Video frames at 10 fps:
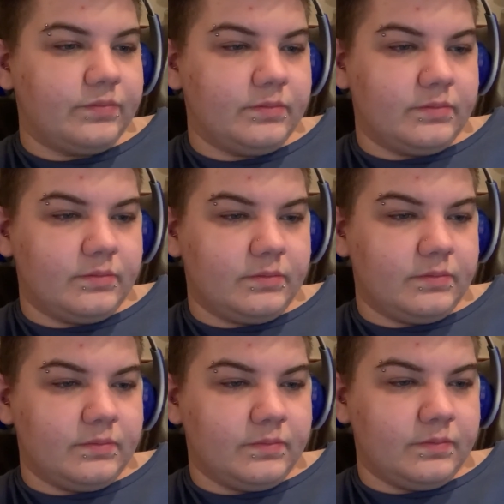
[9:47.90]

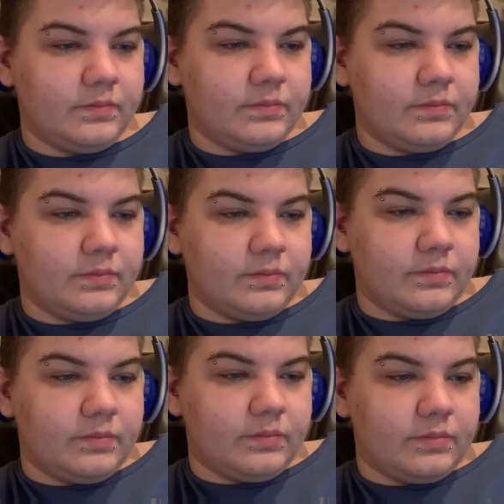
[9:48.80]

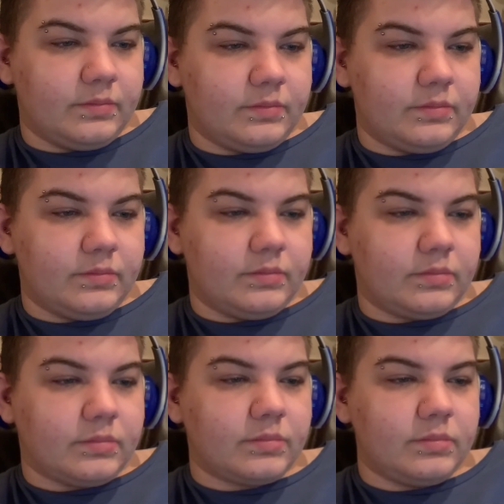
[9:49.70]

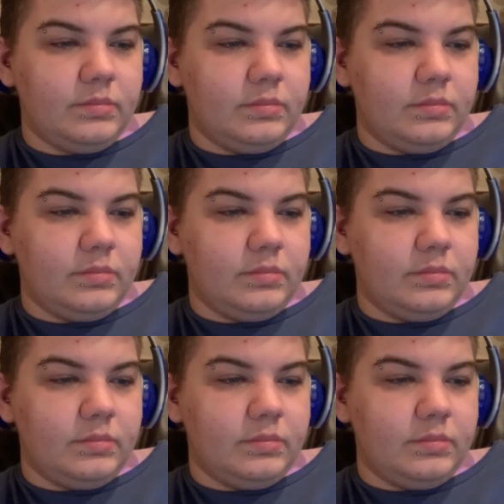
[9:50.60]
Nothing is said.